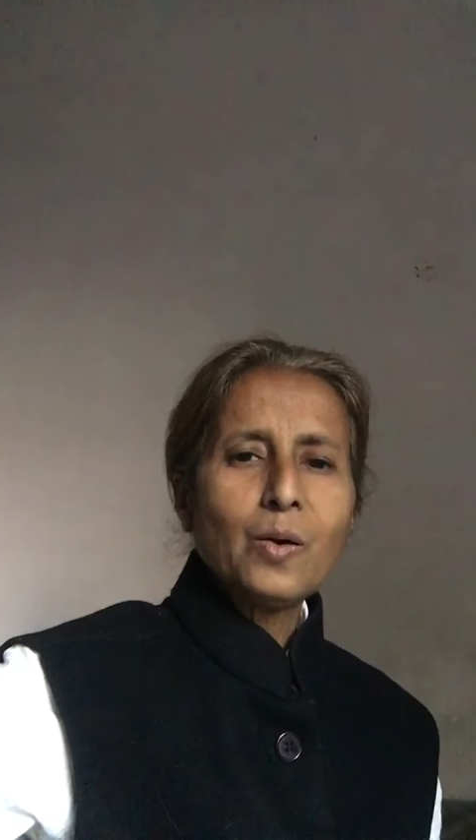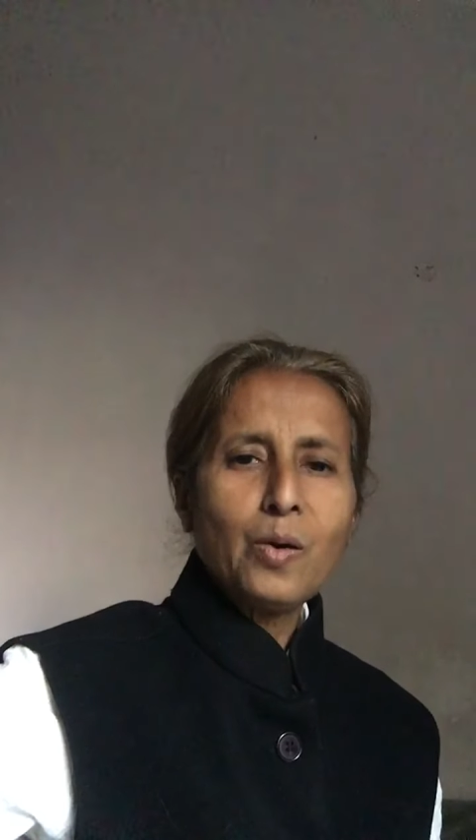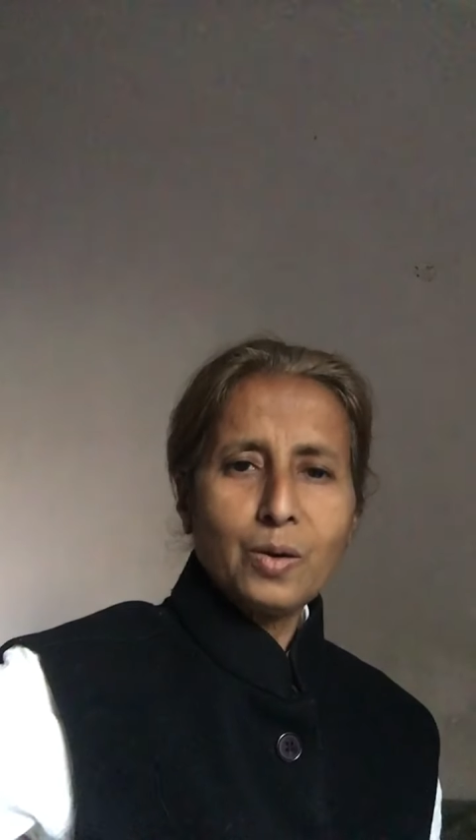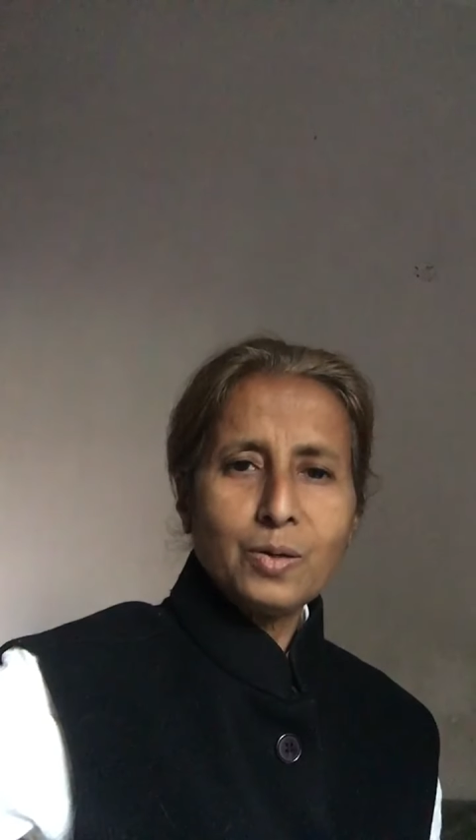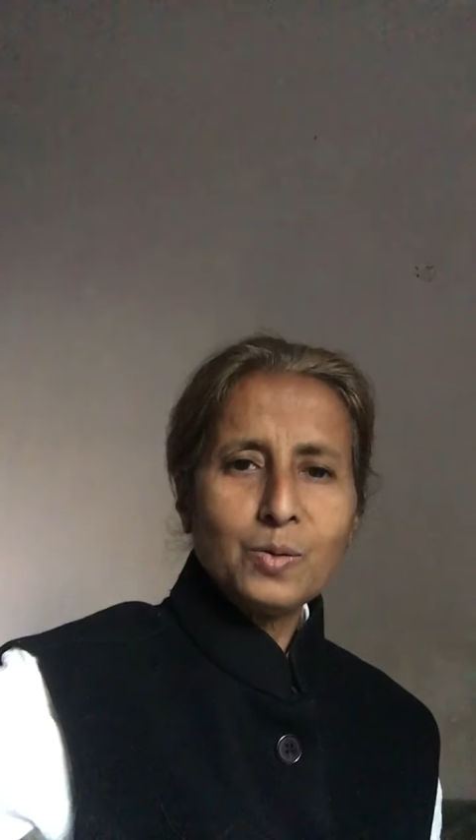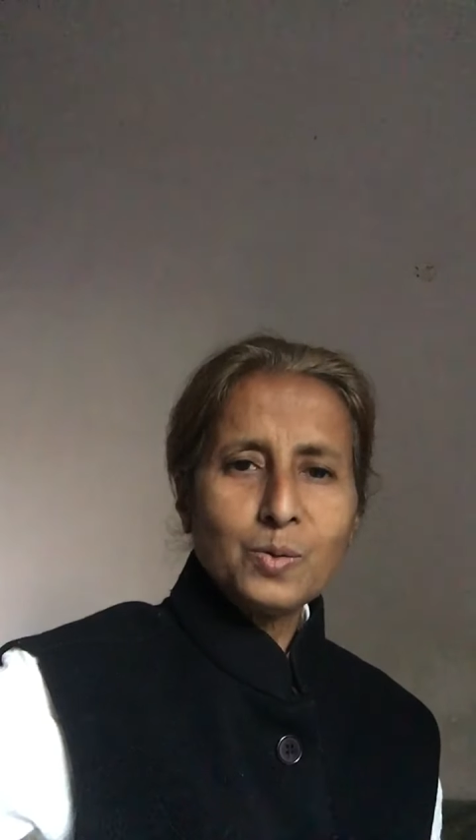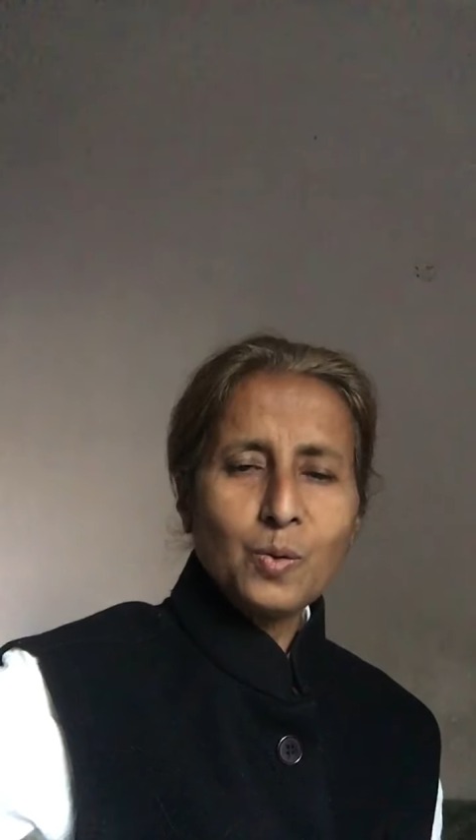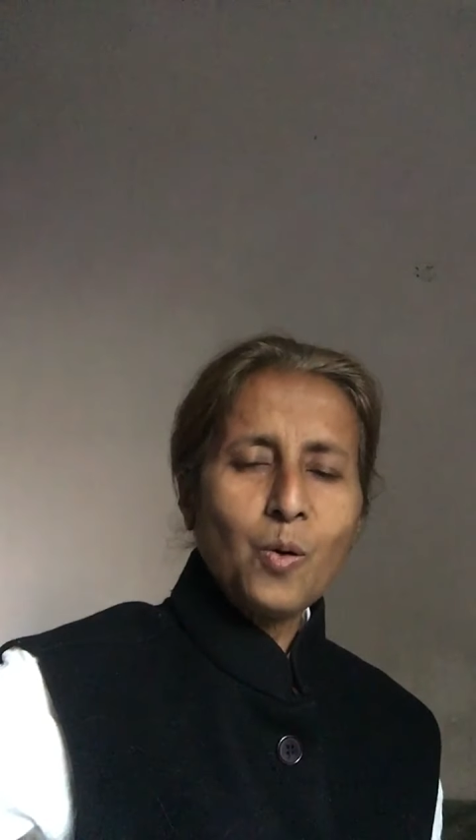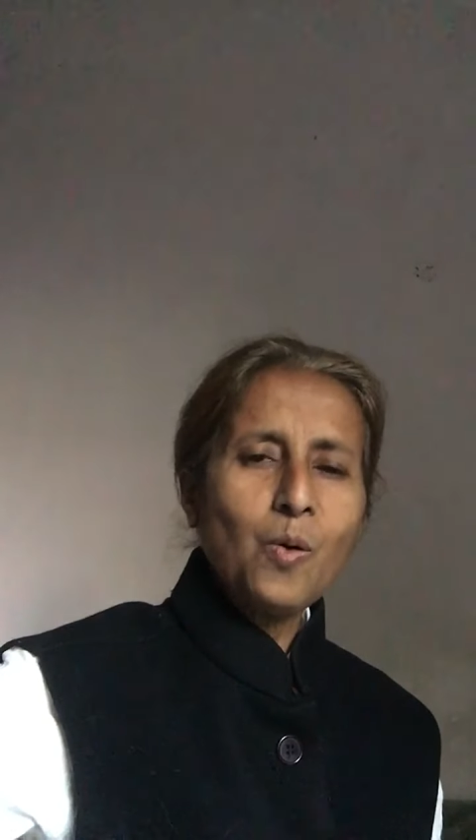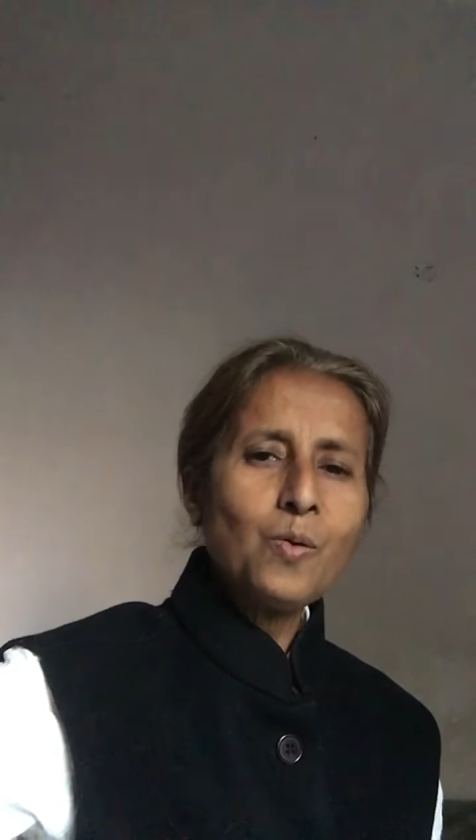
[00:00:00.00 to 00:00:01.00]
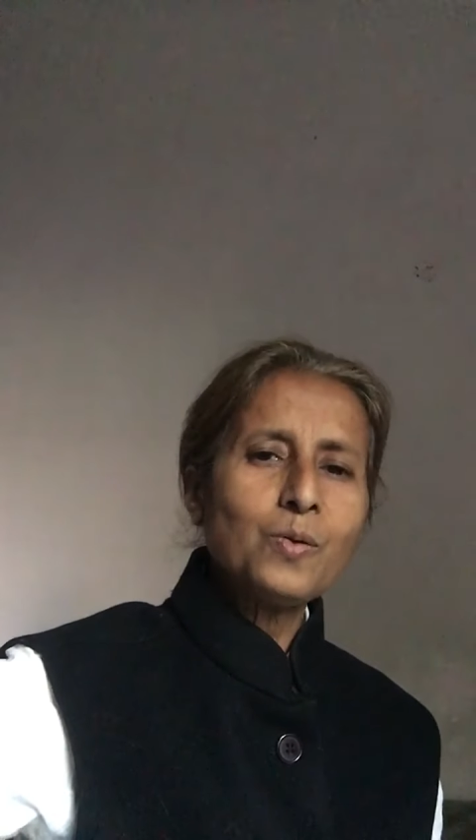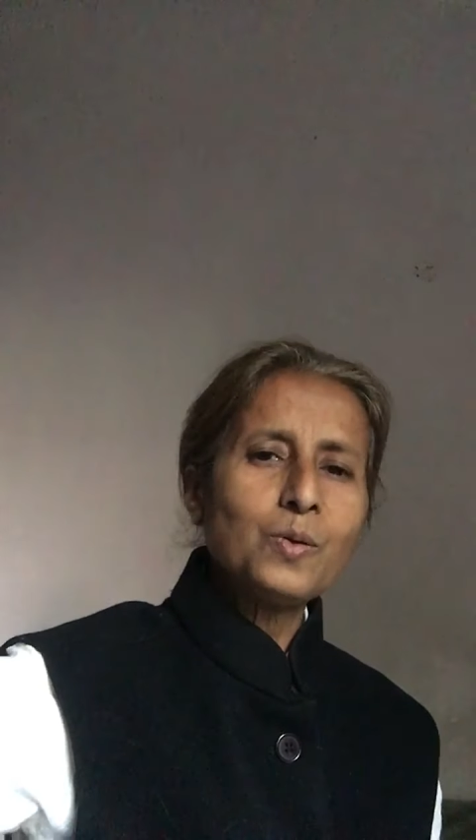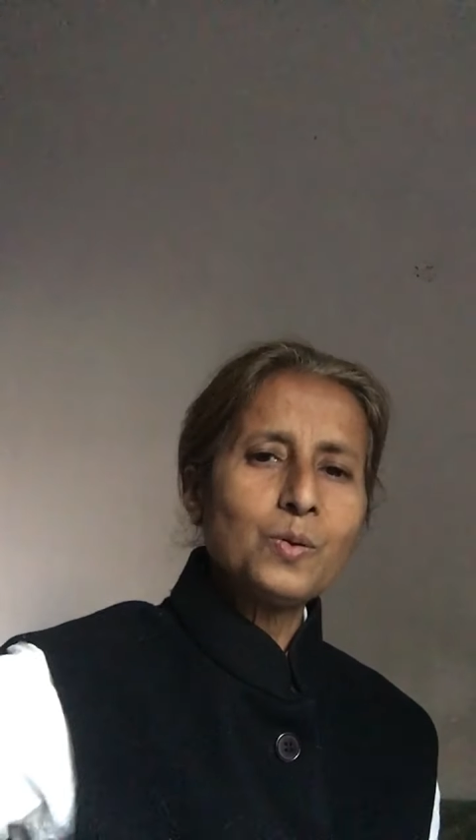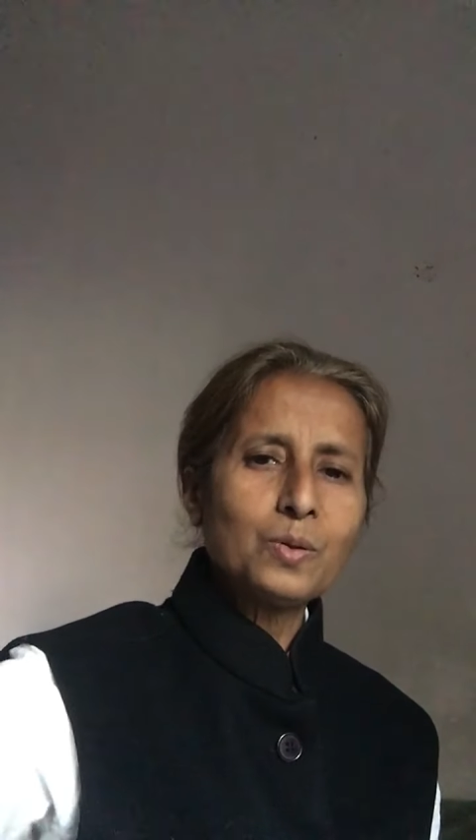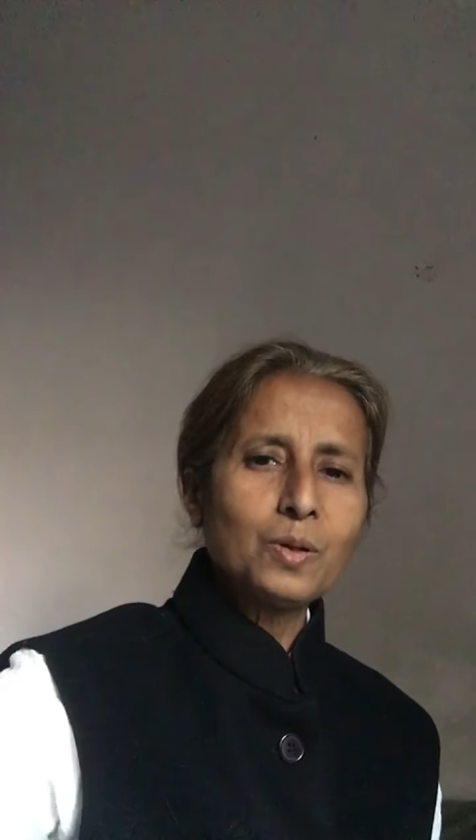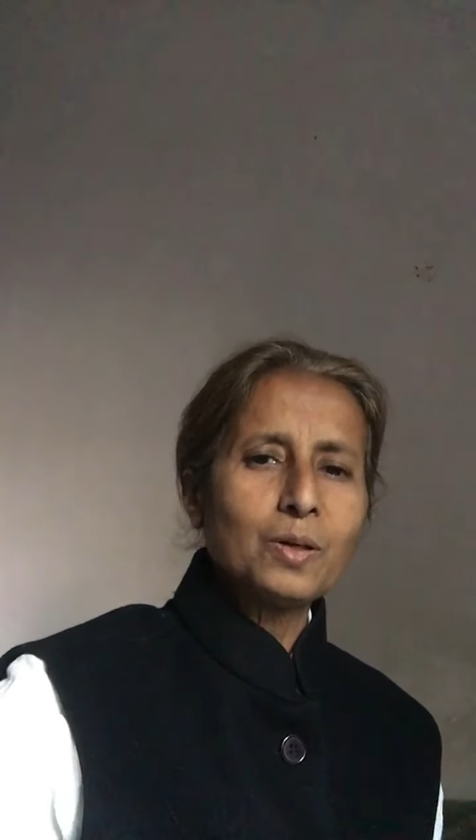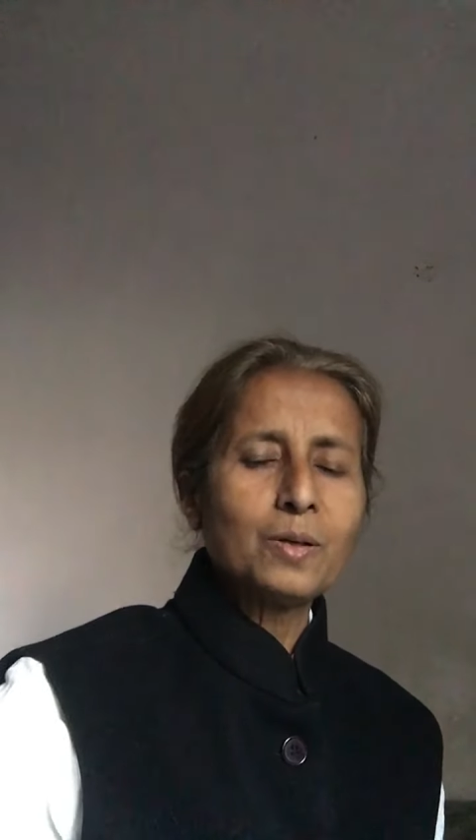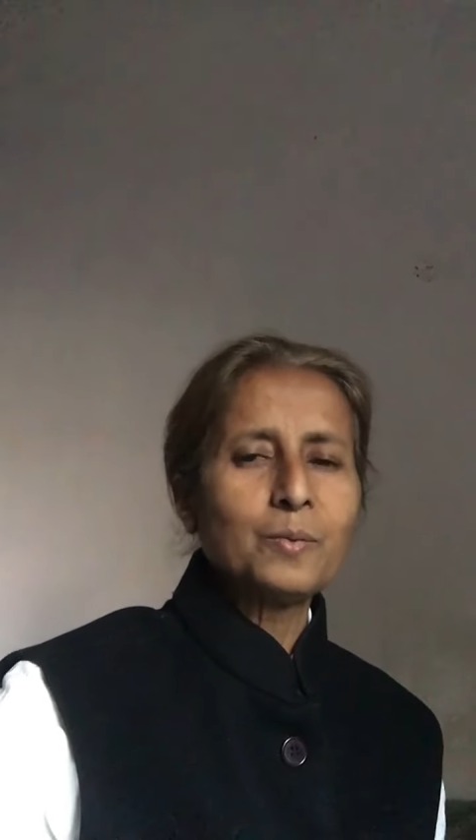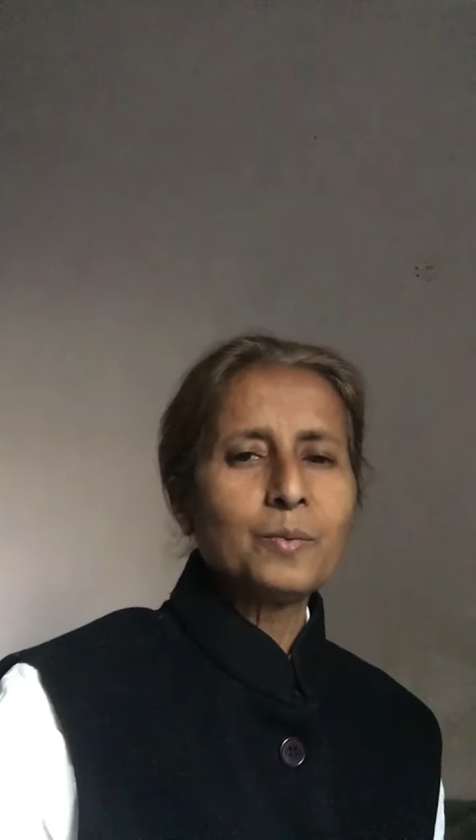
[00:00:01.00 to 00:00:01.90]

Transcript: and you or you, the